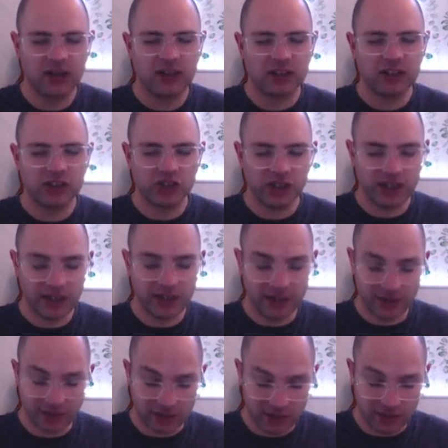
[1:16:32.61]
She
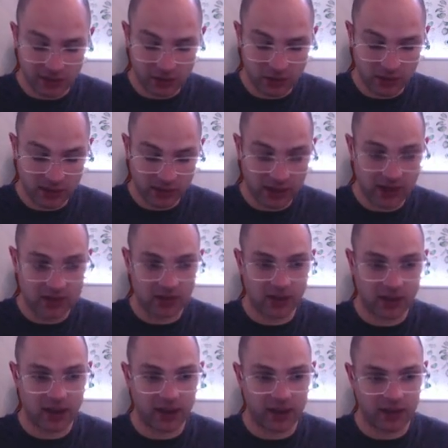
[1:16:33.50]
needed to deal with that,
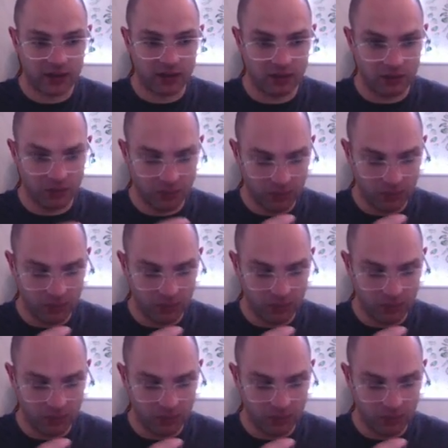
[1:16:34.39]
and